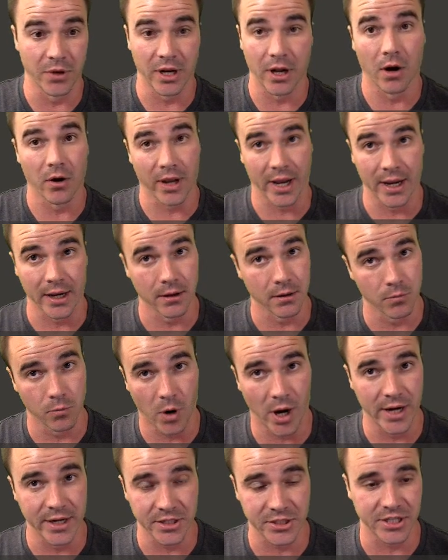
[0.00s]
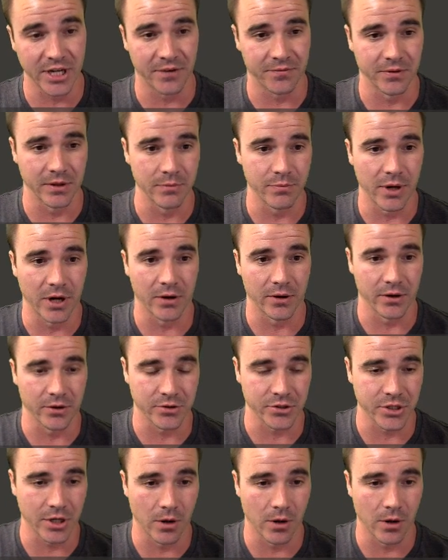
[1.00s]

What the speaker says: But okay, white is definitely better here.